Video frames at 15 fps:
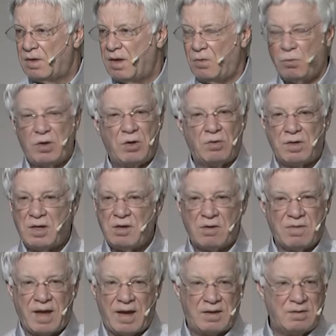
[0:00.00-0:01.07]
And we don't
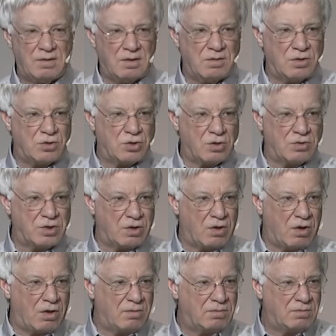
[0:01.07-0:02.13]
hear that in the church at
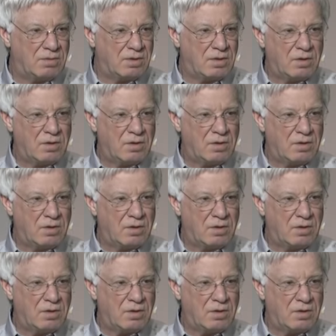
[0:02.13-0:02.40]
all.